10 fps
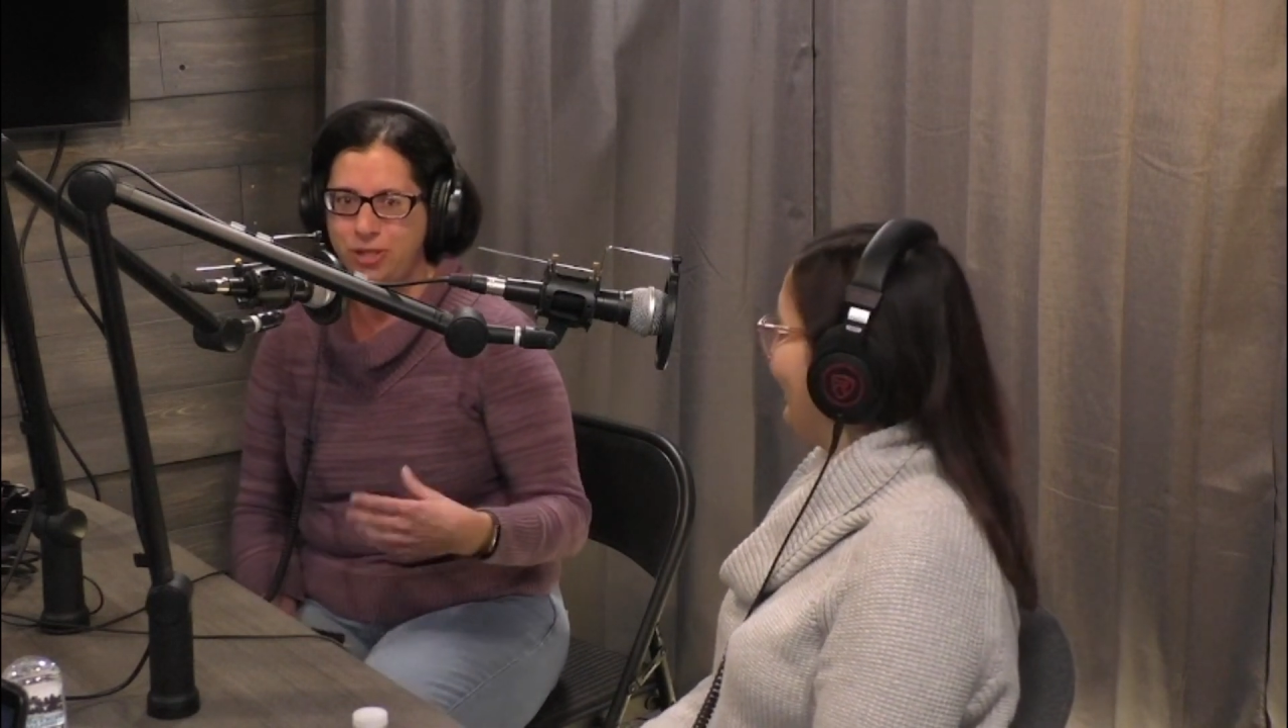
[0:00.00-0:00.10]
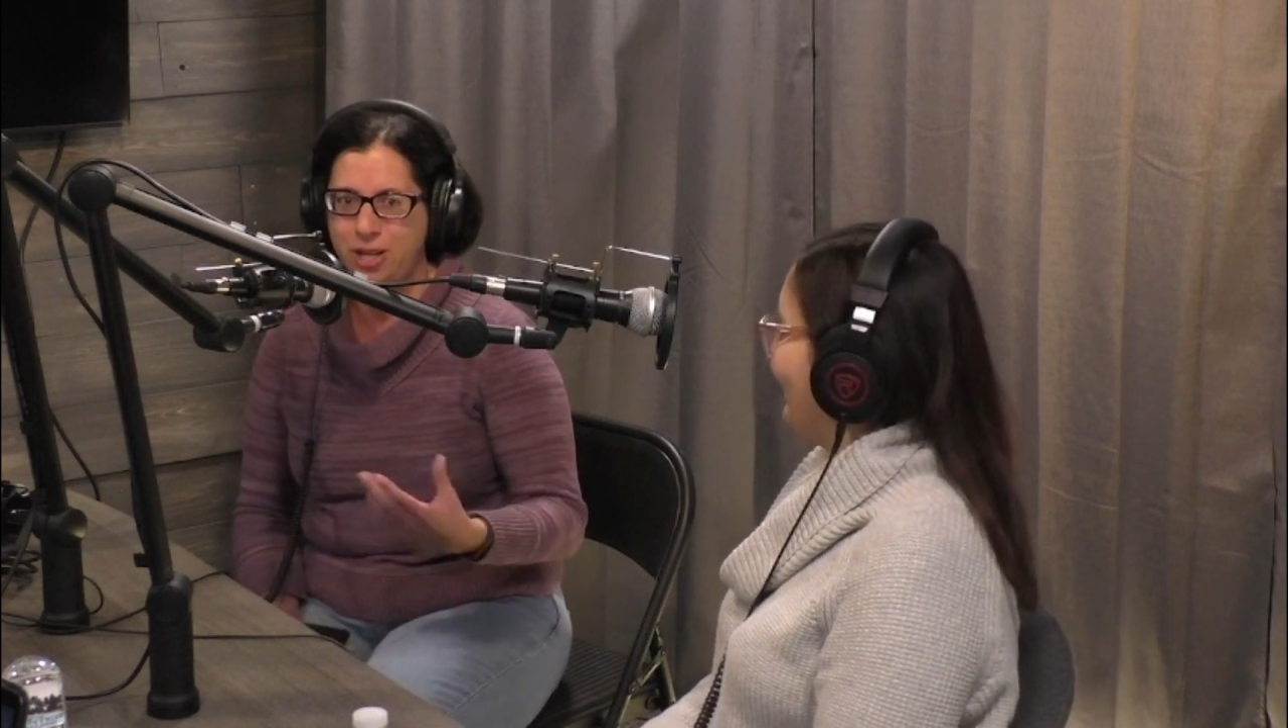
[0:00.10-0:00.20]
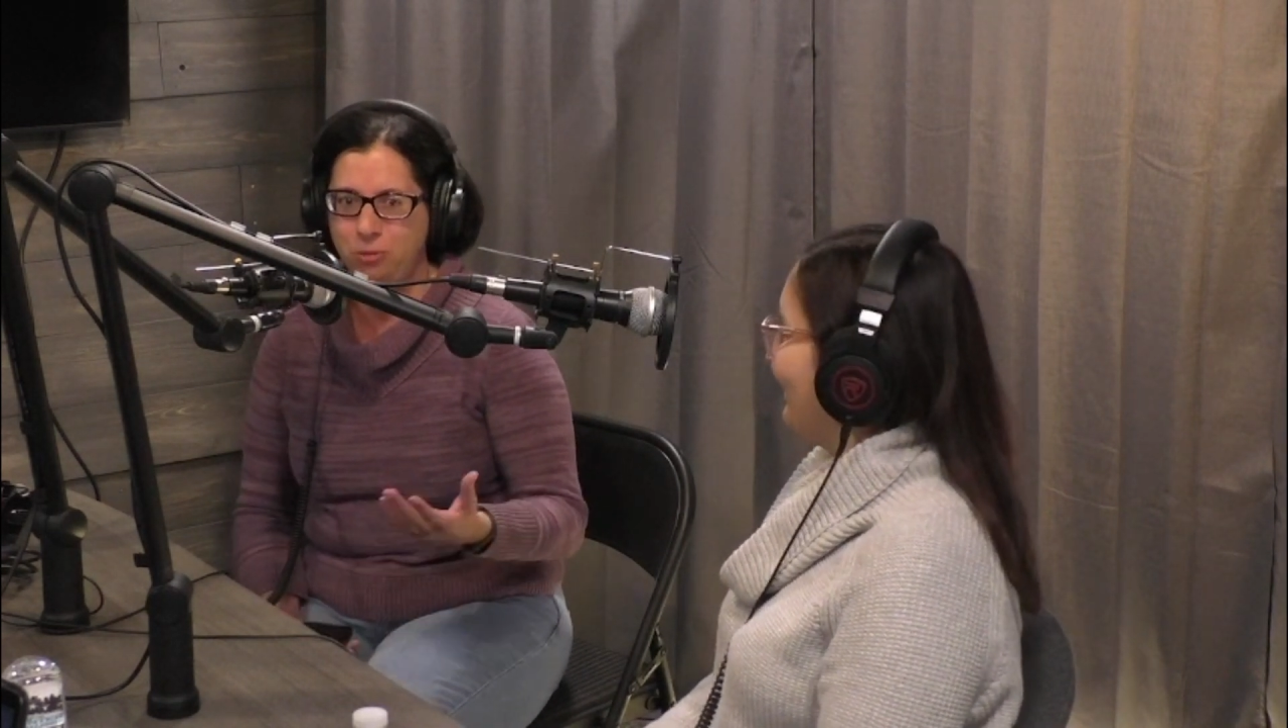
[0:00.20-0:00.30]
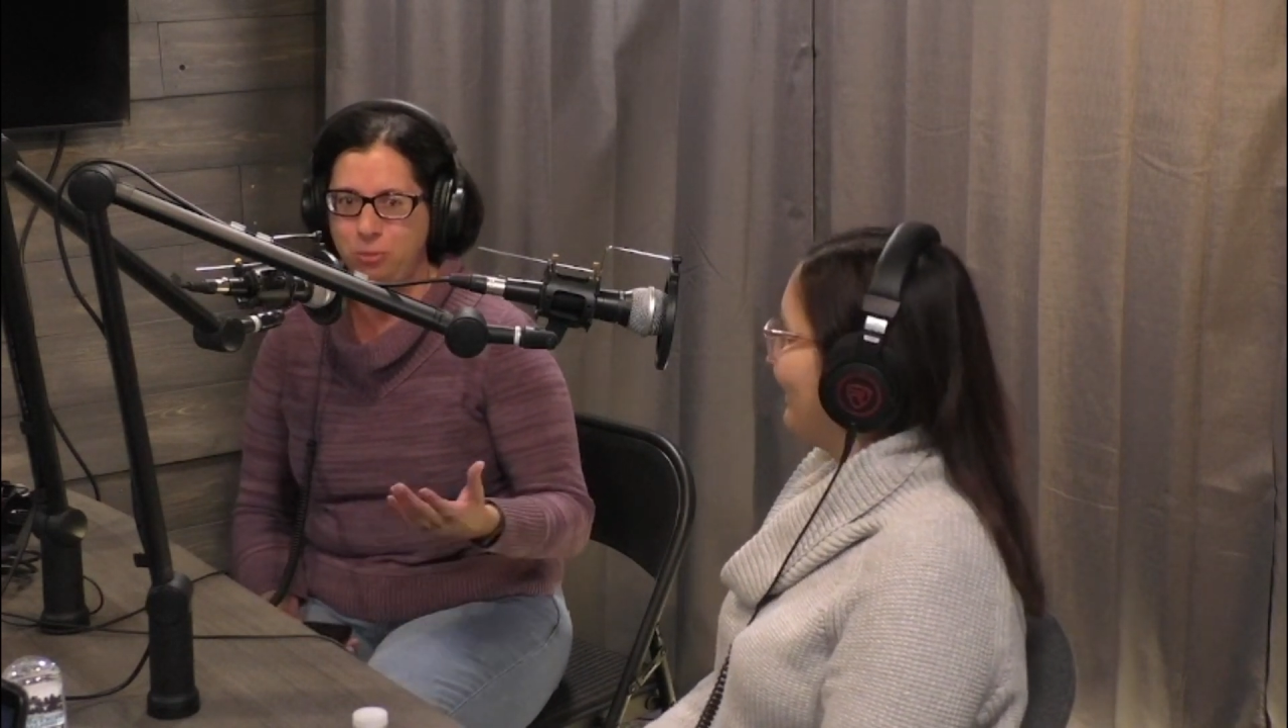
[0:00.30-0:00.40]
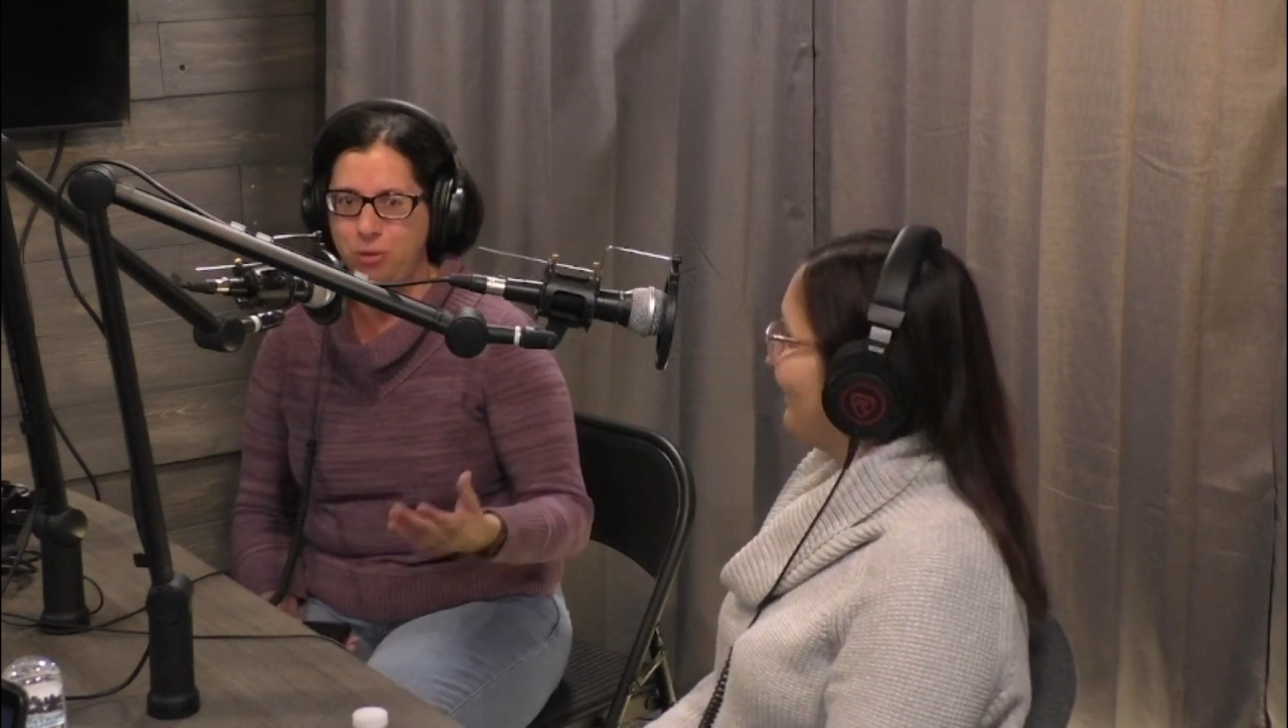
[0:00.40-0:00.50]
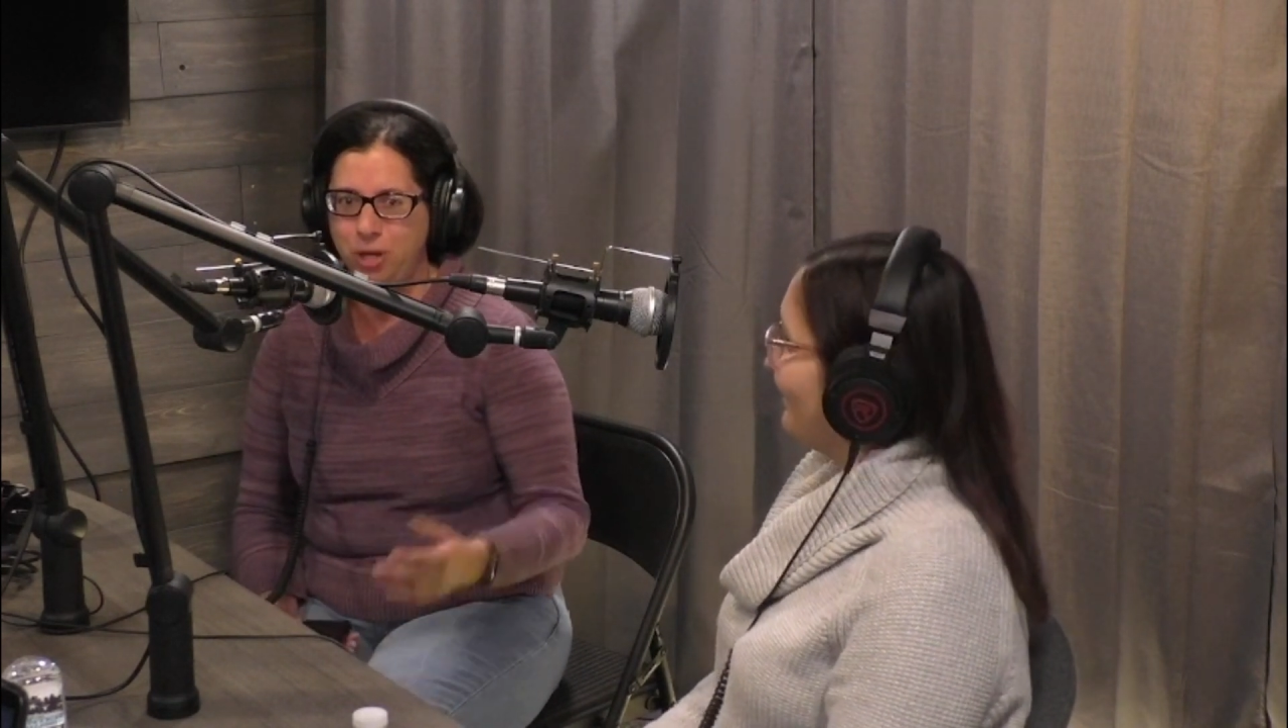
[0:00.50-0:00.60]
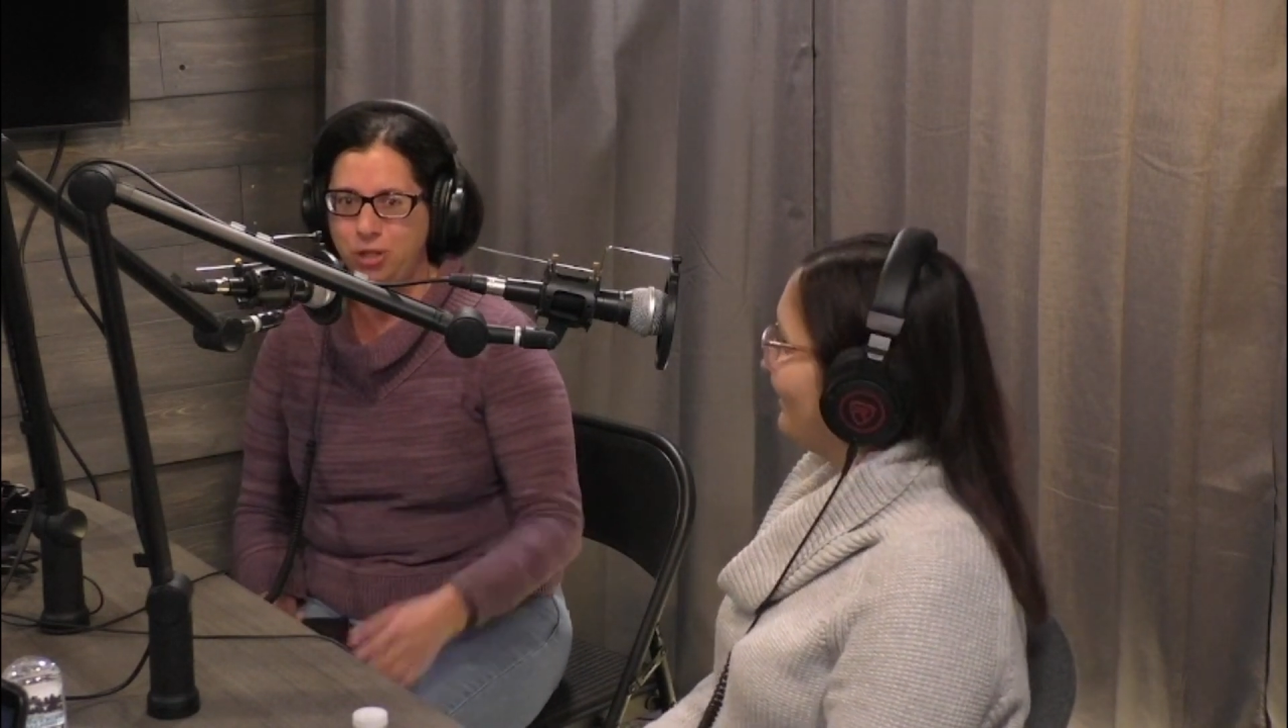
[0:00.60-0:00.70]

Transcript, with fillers: time the press